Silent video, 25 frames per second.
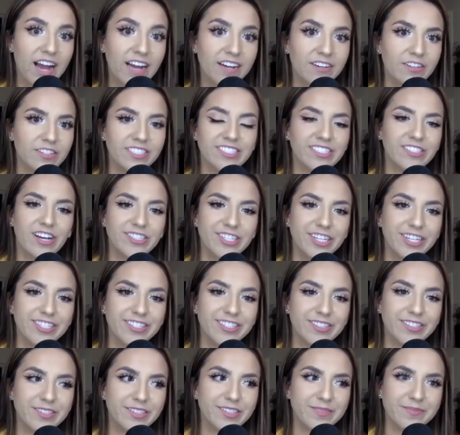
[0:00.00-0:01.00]
It's not
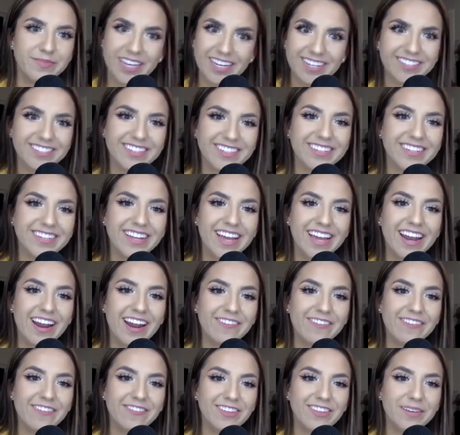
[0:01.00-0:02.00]
just medicine,
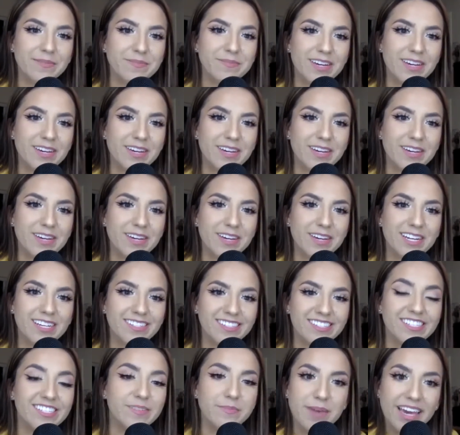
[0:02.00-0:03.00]
and I feel like medicine is
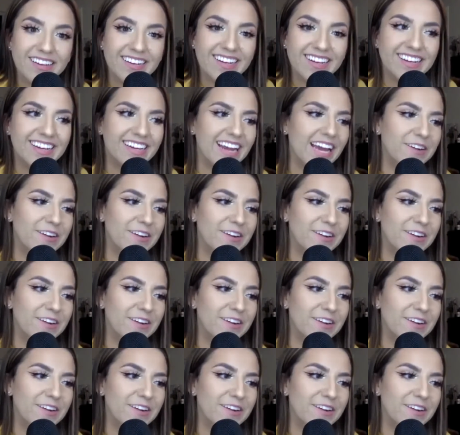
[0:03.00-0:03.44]
a band-aid,